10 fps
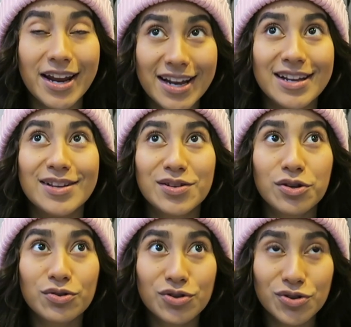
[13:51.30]
is
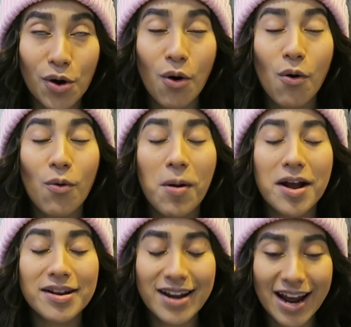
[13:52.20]
so
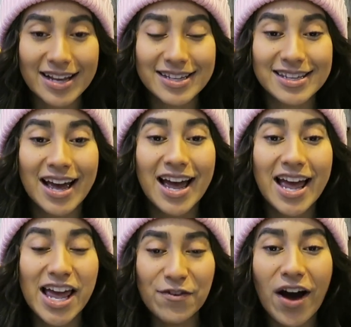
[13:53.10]
nice.
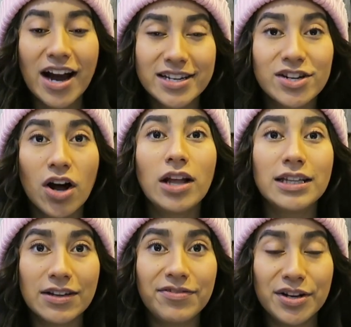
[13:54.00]
If I did not
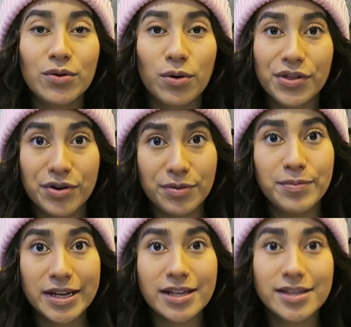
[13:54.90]
live in northern
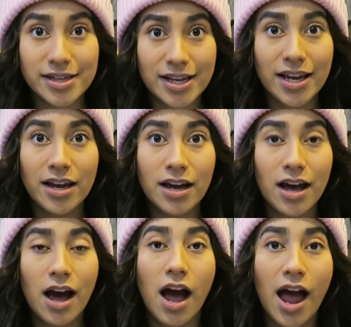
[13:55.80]
BC
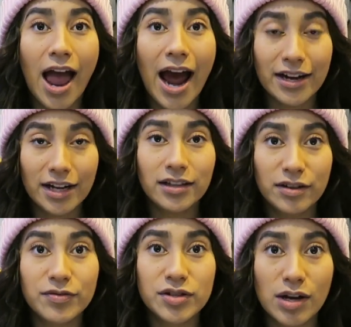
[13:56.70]
and I
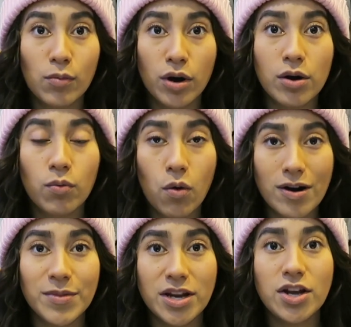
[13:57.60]
lived somewhere
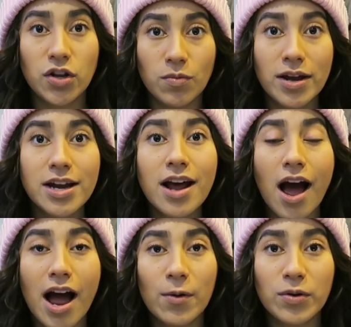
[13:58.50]
warm and humid,
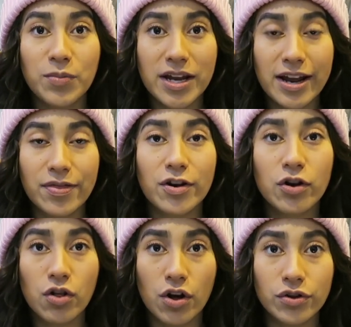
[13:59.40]
I would be in
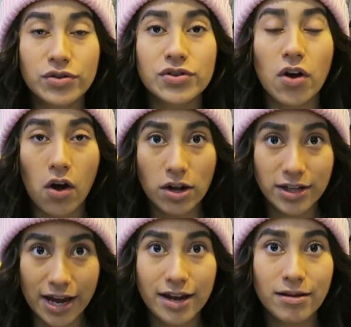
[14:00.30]
their clothes all
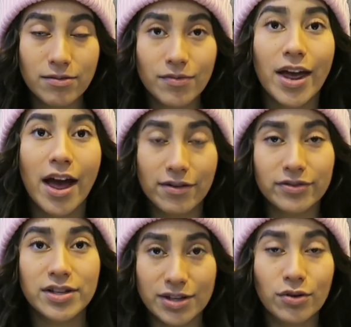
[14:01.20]
day,
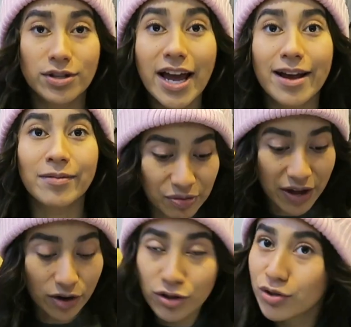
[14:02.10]
every single day.
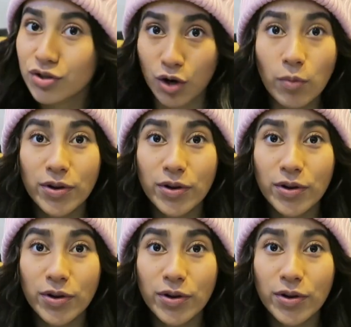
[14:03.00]
They are so